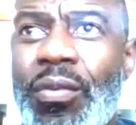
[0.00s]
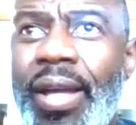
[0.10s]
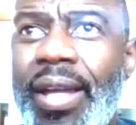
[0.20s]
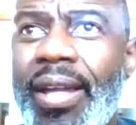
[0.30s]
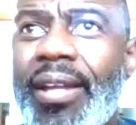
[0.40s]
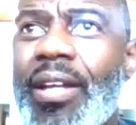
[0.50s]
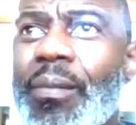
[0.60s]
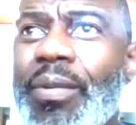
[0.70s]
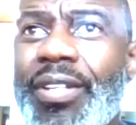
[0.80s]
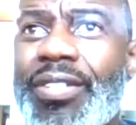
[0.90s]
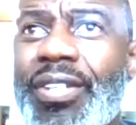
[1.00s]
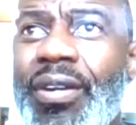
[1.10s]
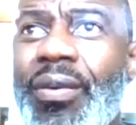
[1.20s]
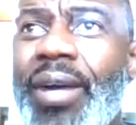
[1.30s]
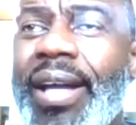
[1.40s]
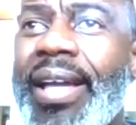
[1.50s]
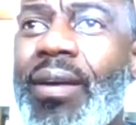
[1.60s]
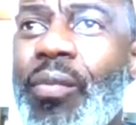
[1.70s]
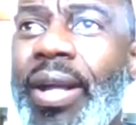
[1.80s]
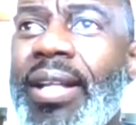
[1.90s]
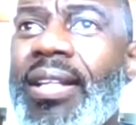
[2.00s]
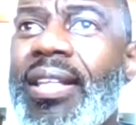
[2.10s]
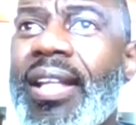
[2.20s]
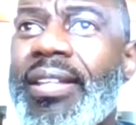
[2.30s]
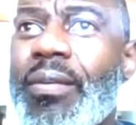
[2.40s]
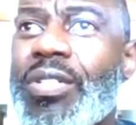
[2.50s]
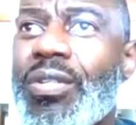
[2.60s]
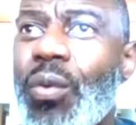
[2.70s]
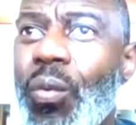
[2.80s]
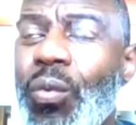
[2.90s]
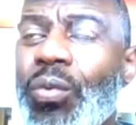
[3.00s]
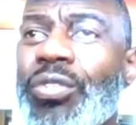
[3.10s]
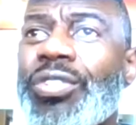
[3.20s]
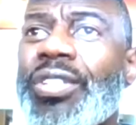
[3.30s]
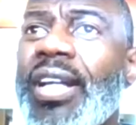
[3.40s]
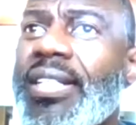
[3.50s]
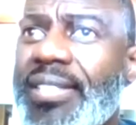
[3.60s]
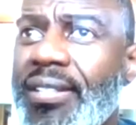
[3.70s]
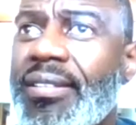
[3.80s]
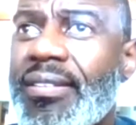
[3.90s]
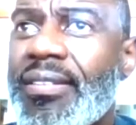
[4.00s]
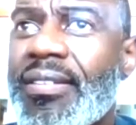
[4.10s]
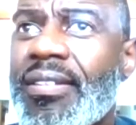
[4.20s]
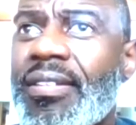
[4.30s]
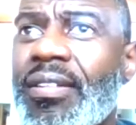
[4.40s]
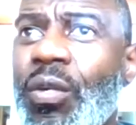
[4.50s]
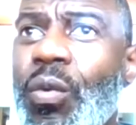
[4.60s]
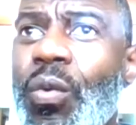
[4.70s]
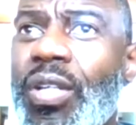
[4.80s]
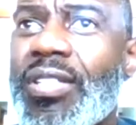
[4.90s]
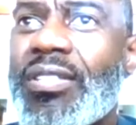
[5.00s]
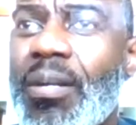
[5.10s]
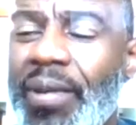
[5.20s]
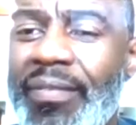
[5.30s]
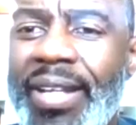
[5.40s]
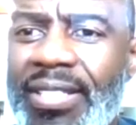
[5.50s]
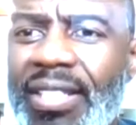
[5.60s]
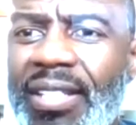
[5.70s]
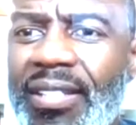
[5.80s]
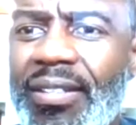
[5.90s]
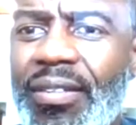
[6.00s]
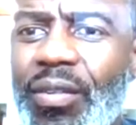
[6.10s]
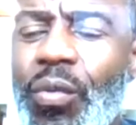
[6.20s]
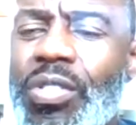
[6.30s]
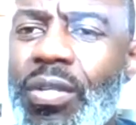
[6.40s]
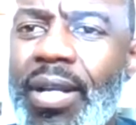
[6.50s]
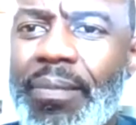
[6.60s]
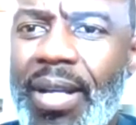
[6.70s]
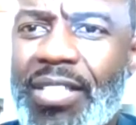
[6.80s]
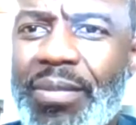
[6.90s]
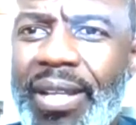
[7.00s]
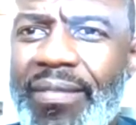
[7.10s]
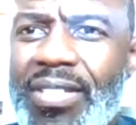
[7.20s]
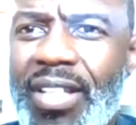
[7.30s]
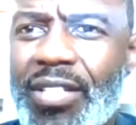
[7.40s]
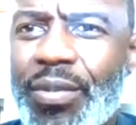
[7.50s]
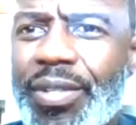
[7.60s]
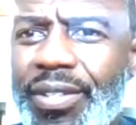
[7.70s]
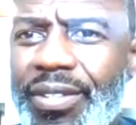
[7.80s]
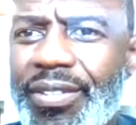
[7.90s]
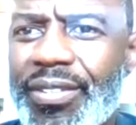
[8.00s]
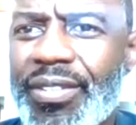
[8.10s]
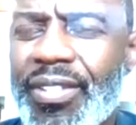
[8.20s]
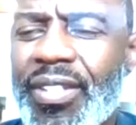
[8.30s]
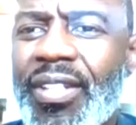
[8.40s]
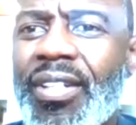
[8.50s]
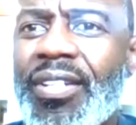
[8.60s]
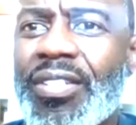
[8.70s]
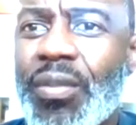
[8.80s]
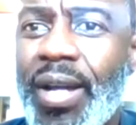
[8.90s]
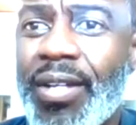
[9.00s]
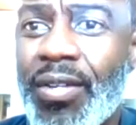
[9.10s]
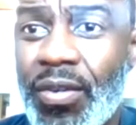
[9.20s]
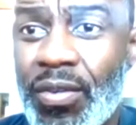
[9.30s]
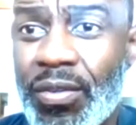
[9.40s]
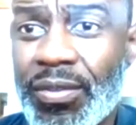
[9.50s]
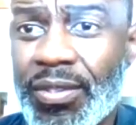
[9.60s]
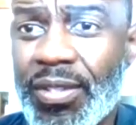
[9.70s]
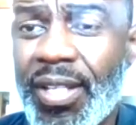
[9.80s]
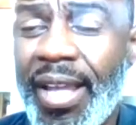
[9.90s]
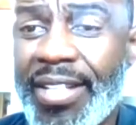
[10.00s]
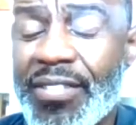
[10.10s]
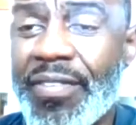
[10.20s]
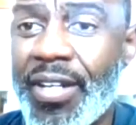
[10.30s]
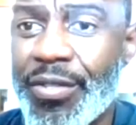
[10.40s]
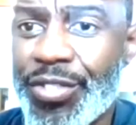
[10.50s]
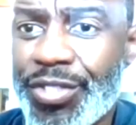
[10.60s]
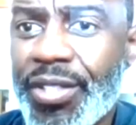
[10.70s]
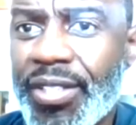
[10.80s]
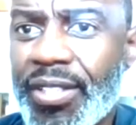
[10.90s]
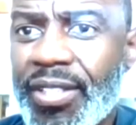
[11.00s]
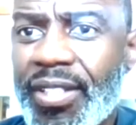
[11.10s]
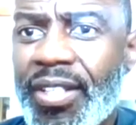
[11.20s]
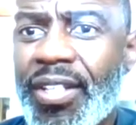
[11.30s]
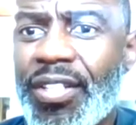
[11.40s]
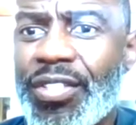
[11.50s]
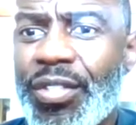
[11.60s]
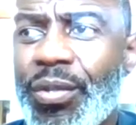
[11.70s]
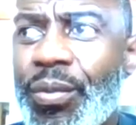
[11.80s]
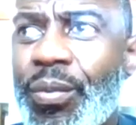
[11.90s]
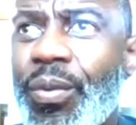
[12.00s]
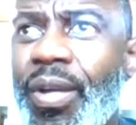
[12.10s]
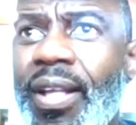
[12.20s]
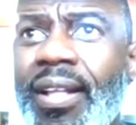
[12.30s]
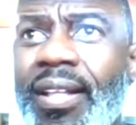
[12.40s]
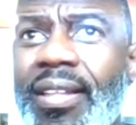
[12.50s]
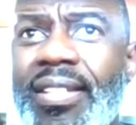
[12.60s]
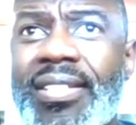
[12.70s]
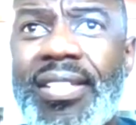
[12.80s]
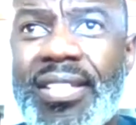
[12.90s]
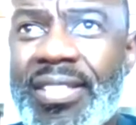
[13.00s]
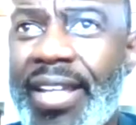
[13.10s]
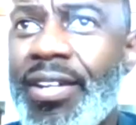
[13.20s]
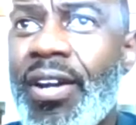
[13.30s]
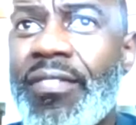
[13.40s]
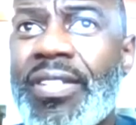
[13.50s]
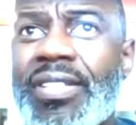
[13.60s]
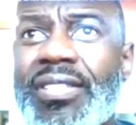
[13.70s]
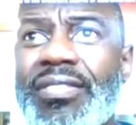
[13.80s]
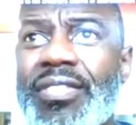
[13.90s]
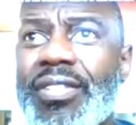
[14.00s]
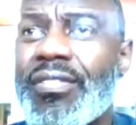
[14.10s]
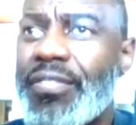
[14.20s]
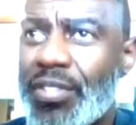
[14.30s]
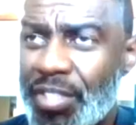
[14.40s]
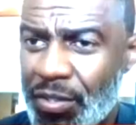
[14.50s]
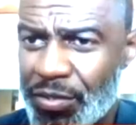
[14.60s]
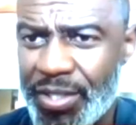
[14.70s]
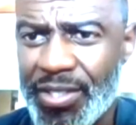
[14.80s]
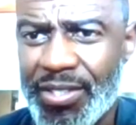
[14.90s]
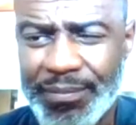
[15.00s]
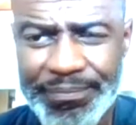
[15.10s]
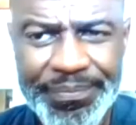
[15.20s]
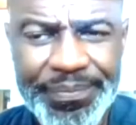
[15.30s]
the way, a couple of years ago, I got wind that there was an older cousin who was above 18 who was quite possibly having sex with her. So I called, as a father should, to the state office for children's